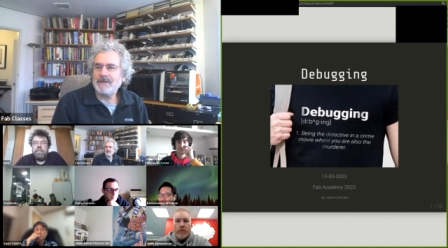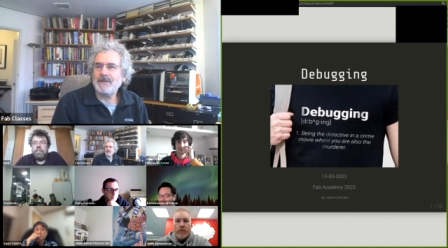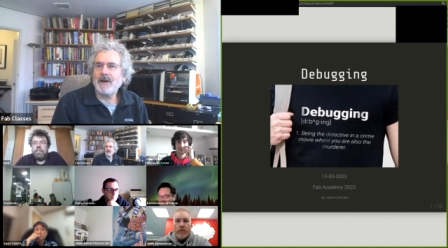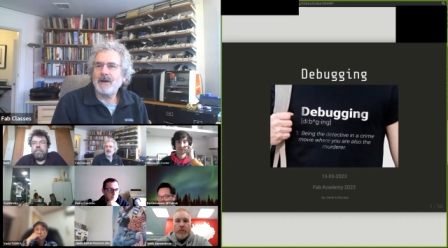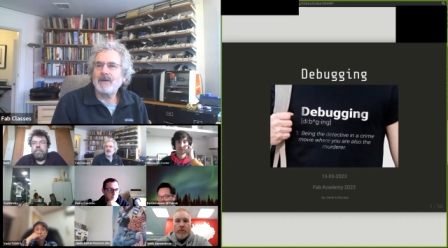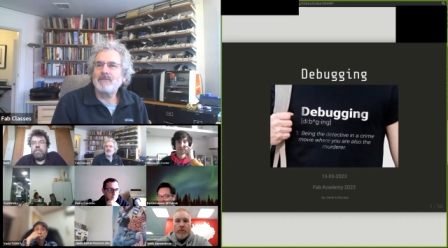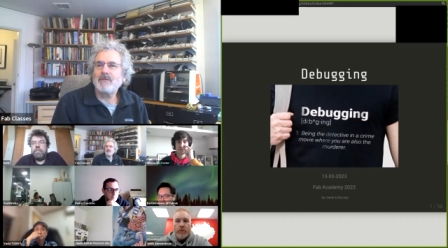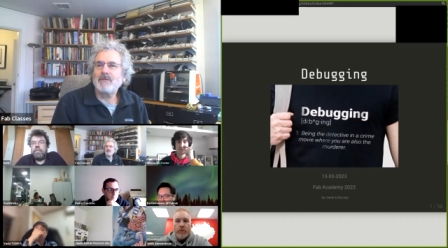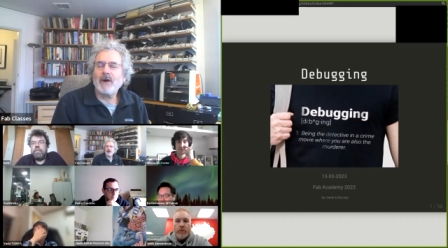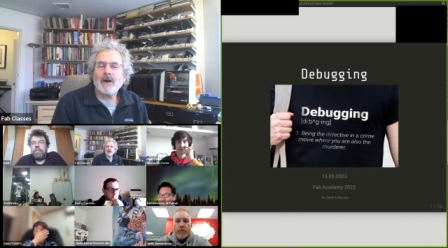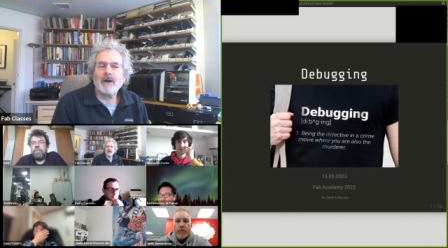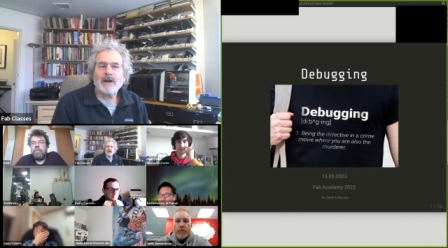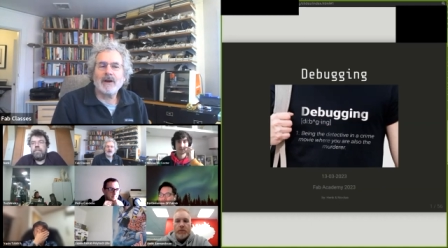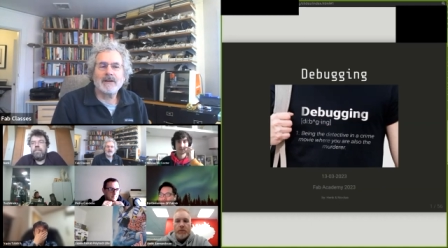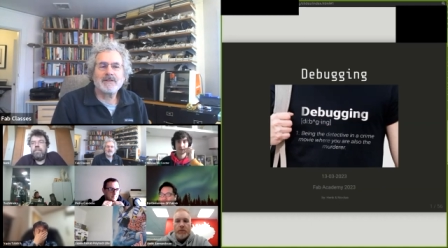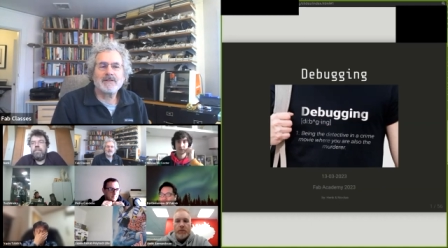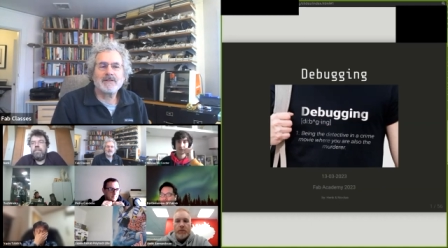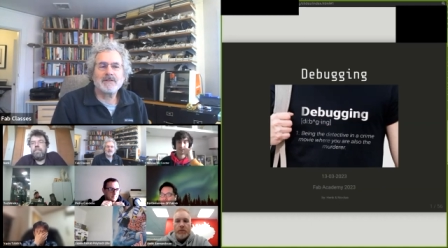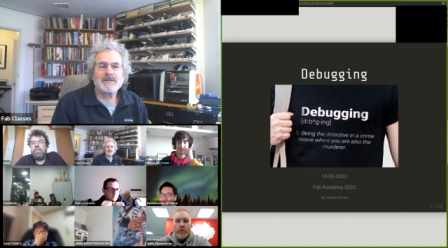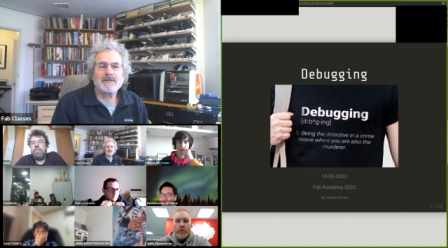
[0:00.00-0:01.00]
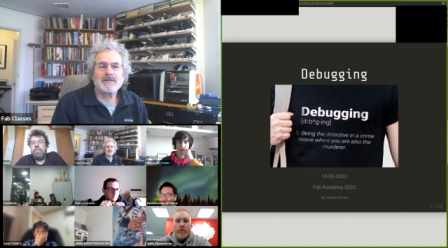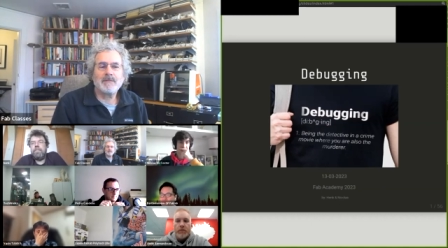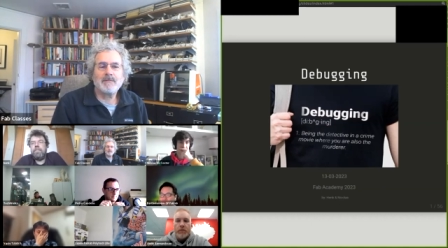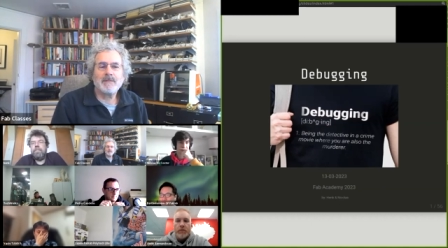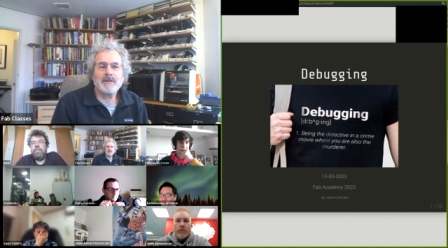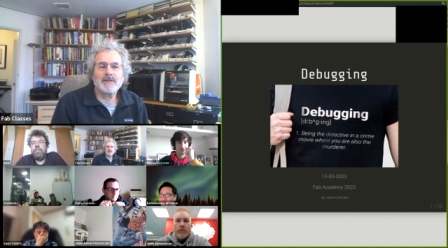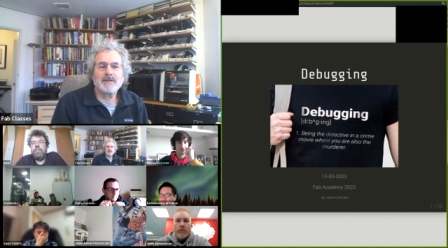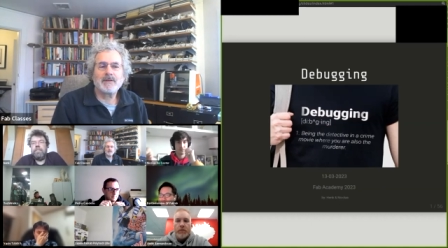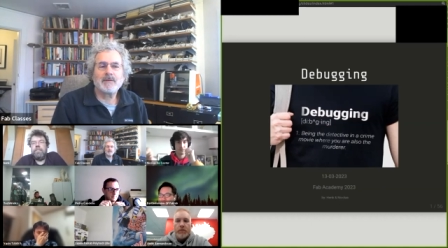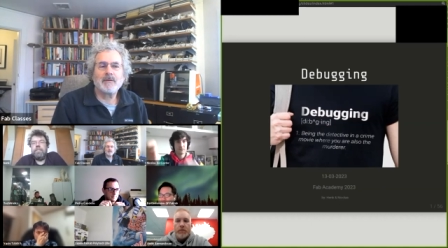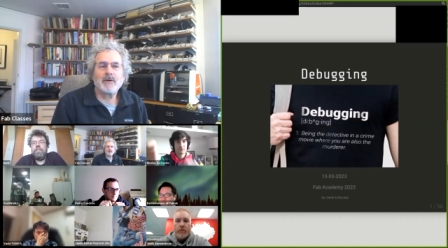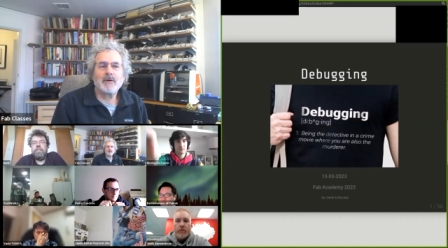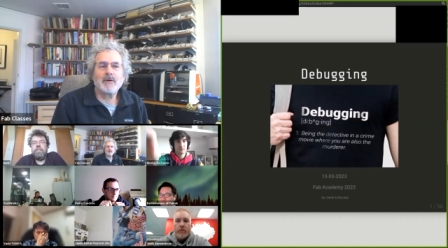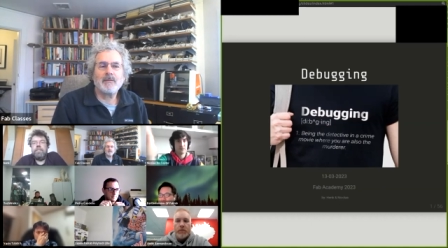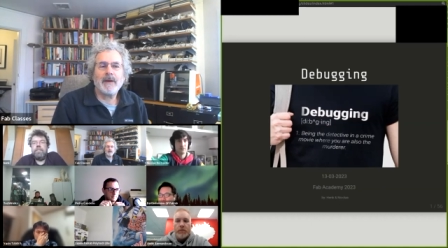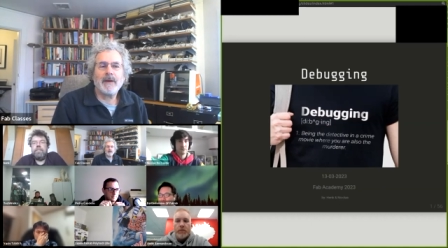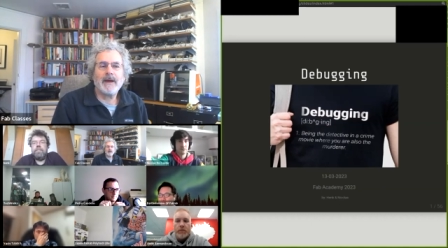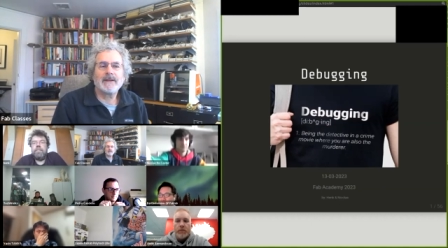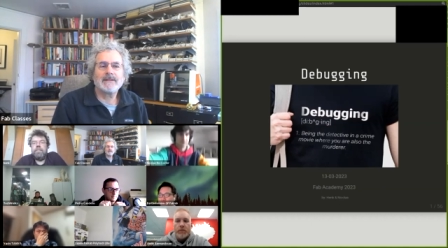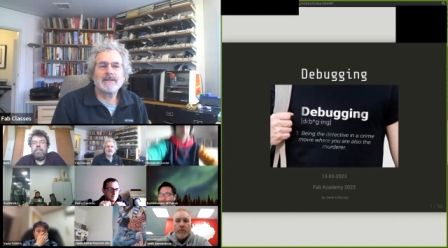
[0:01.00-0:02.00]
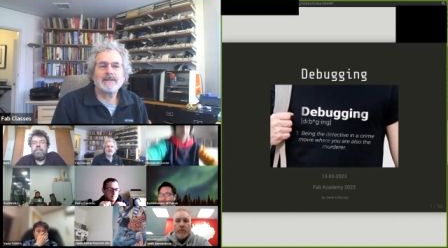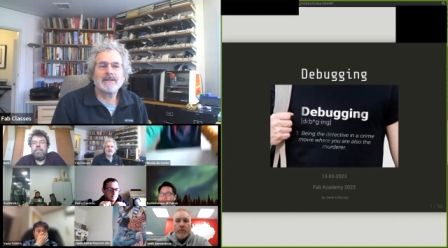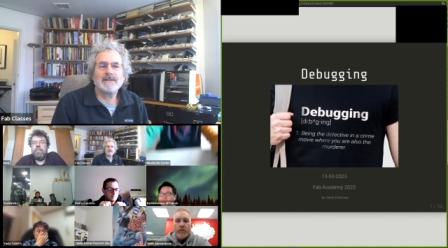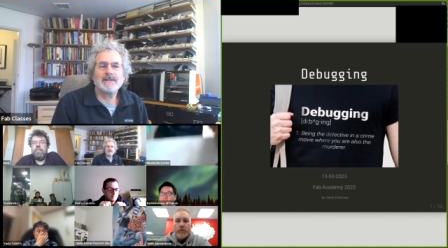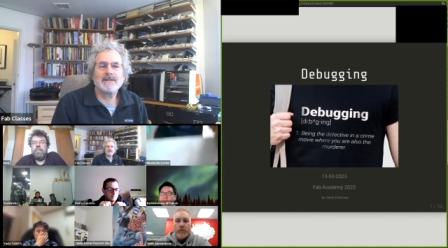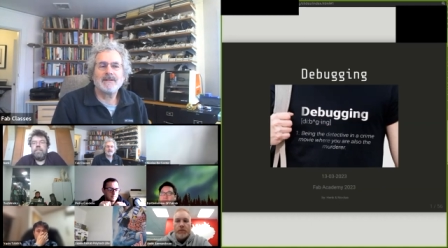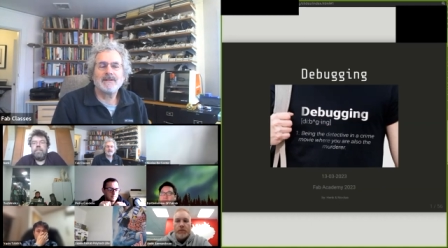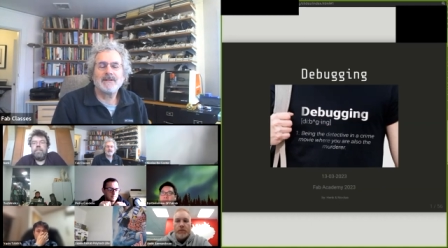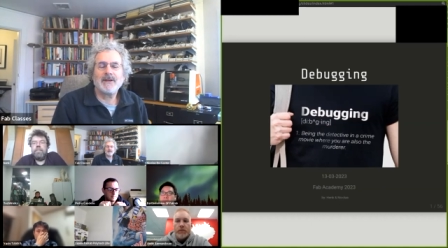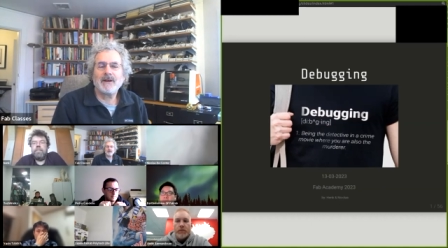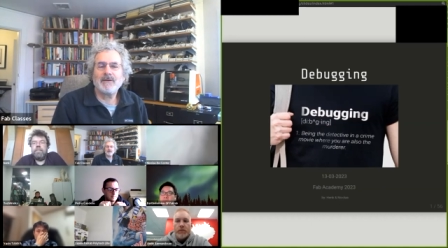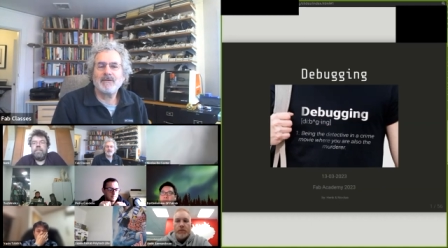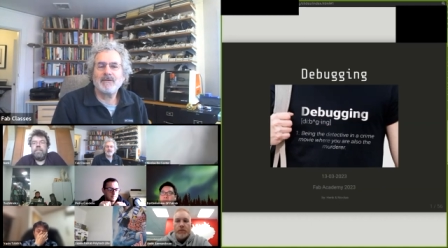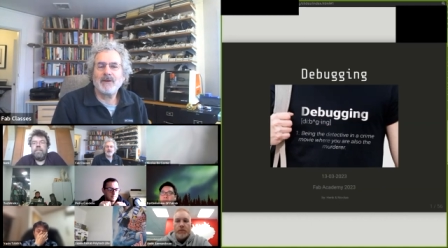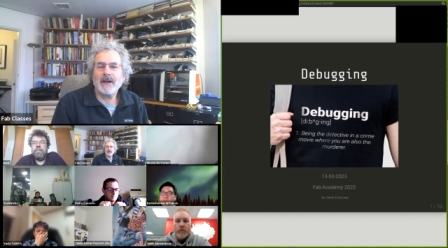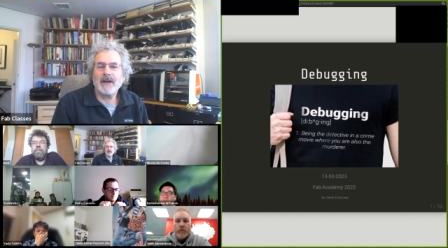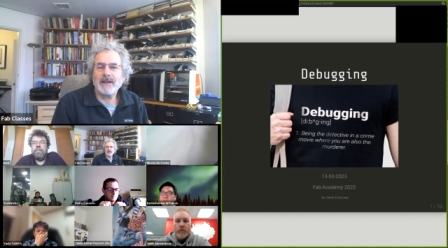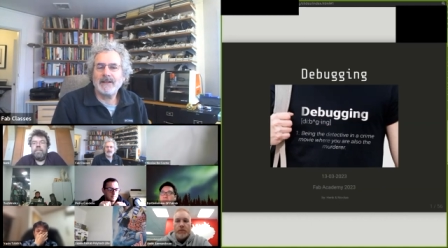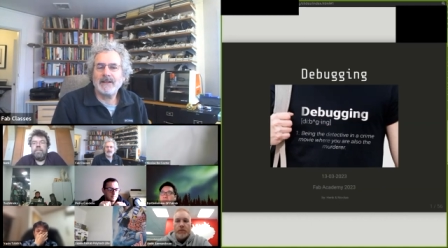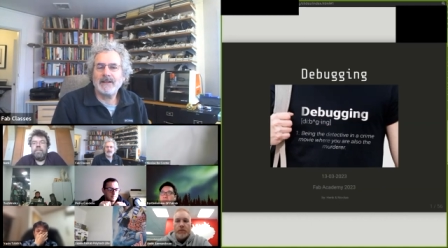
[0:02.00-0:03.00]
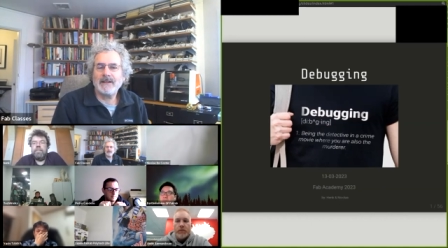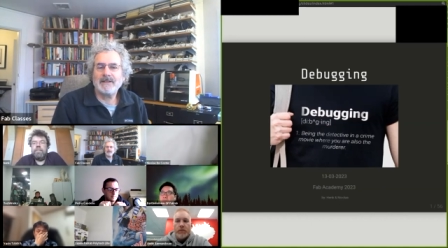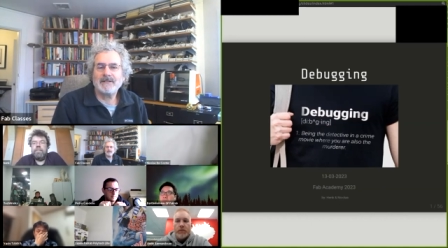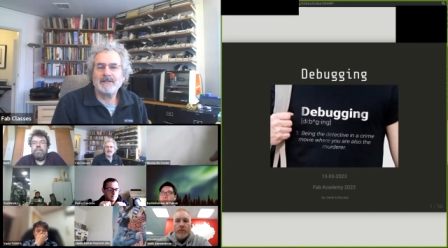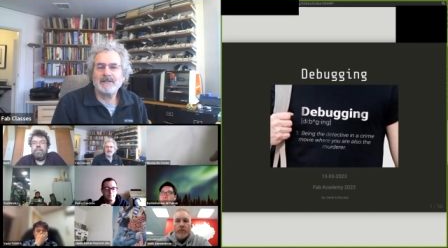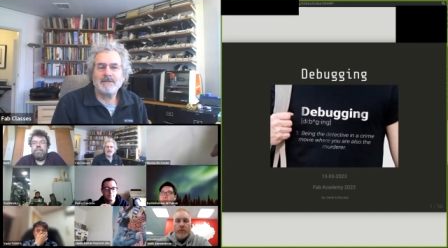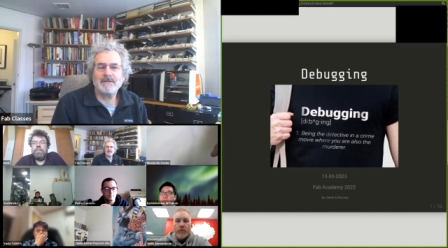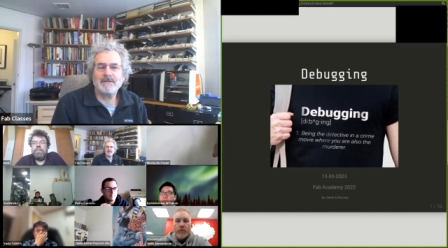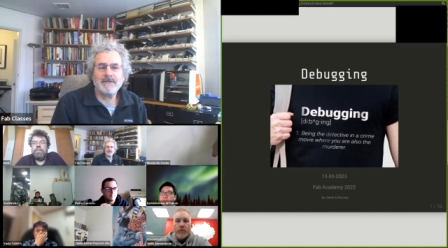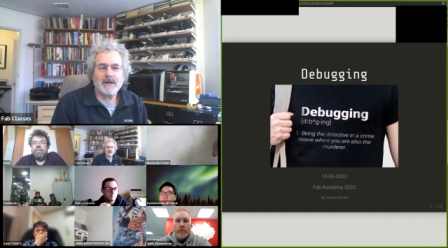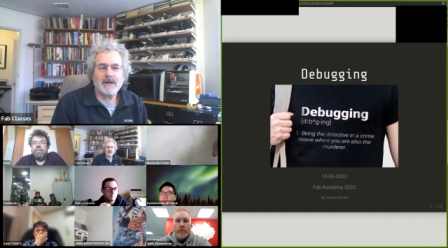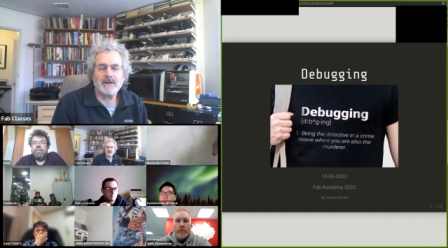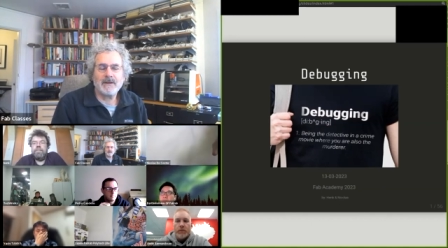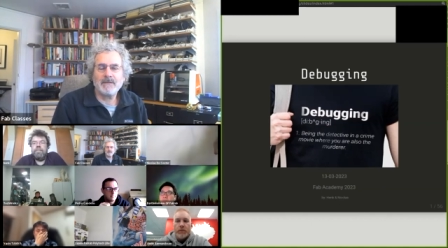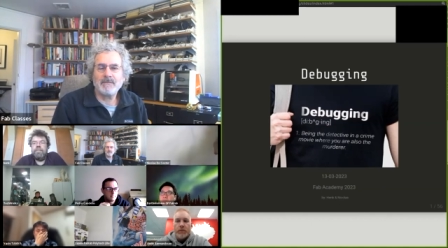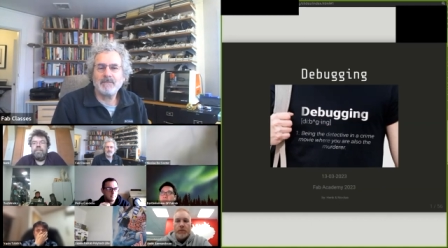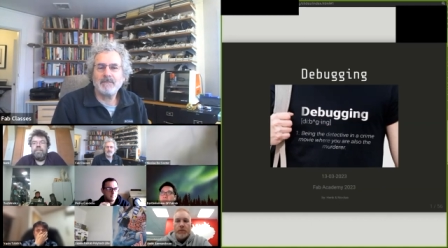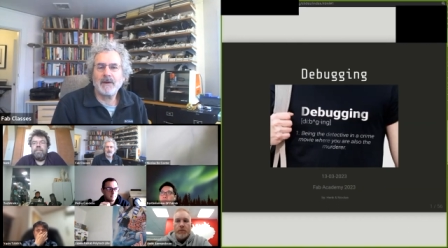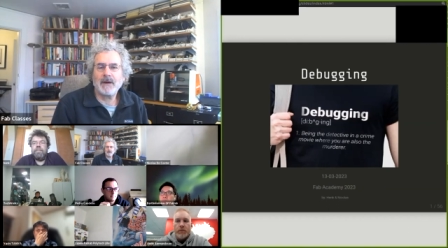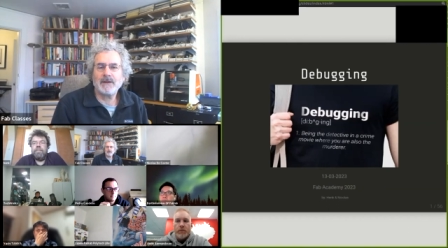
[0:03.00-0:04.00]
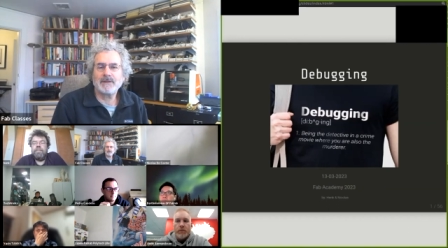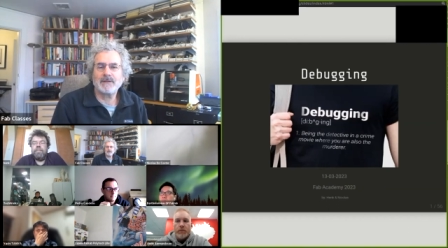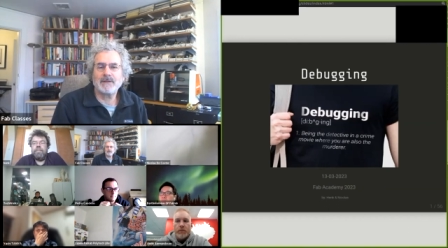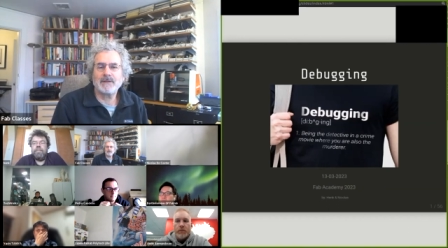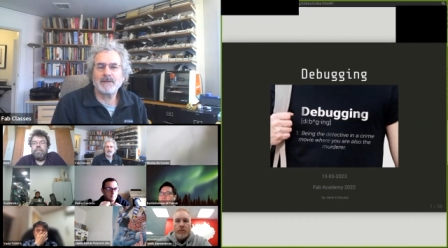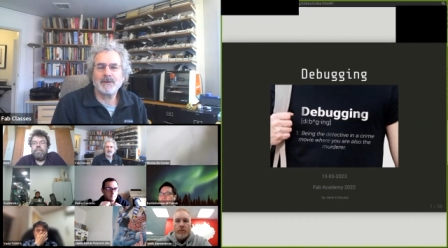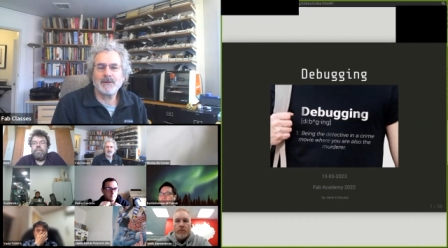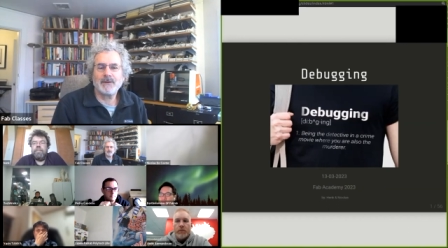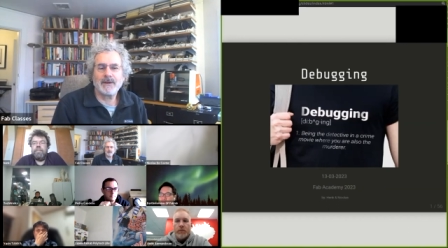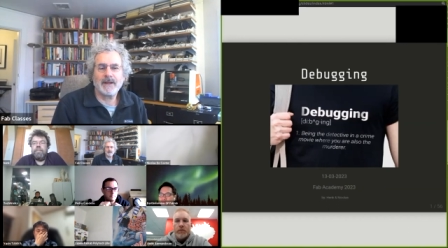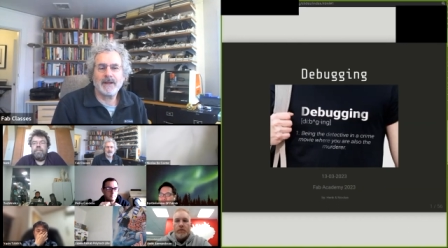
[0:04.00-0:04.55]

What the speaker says: Done wrong, it's just a miserable mess. Done right, it's a fun puzzle.